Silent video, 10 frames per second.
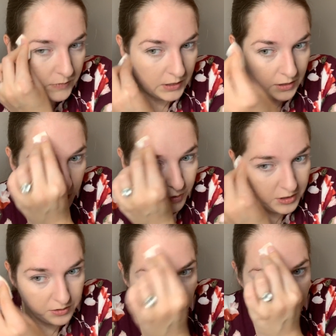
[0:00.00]
You know, when
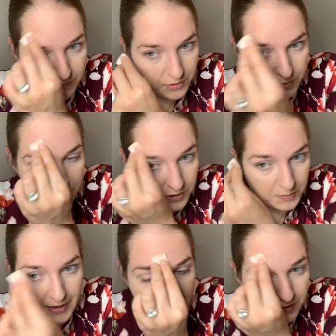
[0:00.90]
you go over with
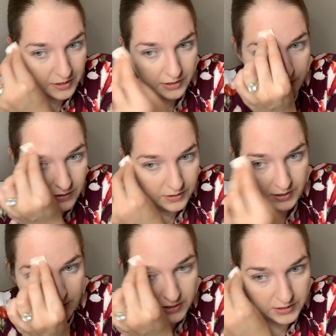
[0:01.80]
your powder, you
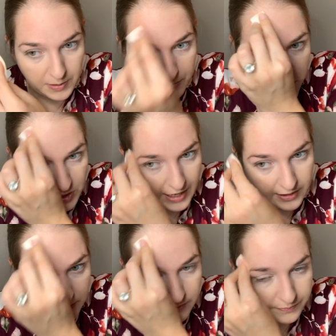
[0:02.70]
need to double
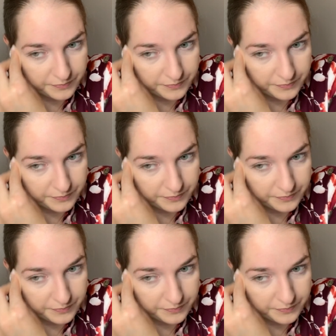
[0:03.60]
check